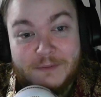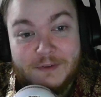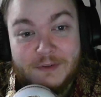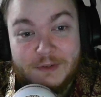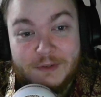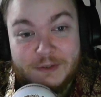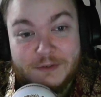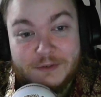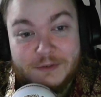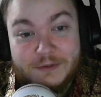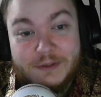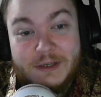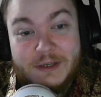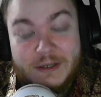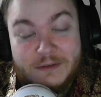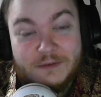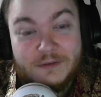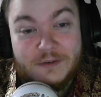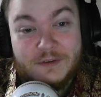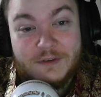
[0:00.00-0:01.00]

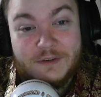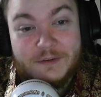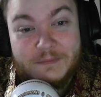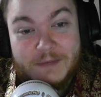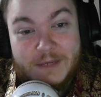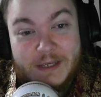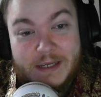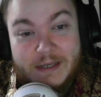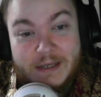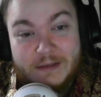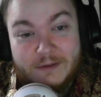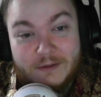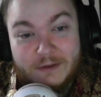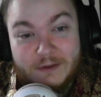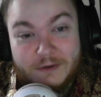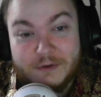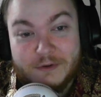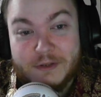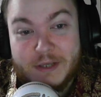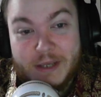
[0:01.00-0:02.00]
literally interested me in
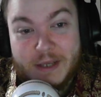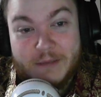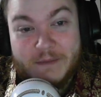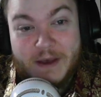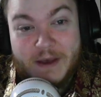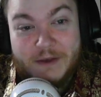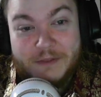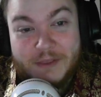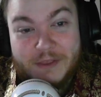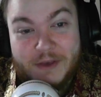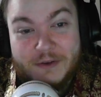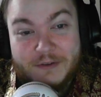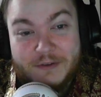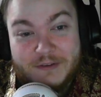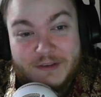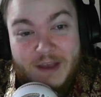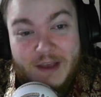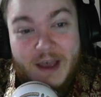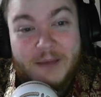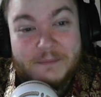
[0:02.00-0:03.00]
learning about
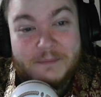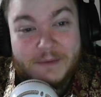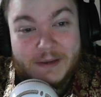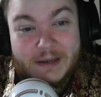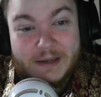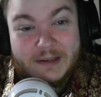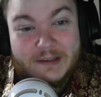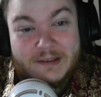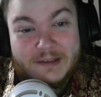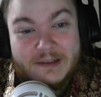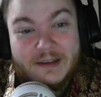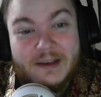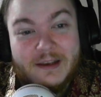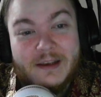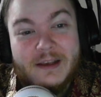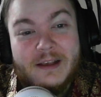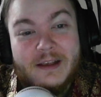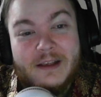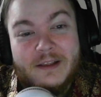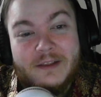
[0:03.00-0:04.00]
those topics.
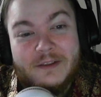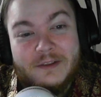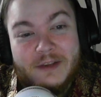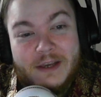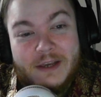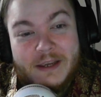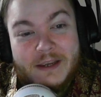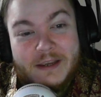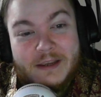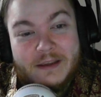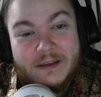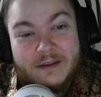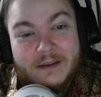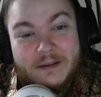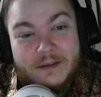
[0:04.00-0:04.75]
Like,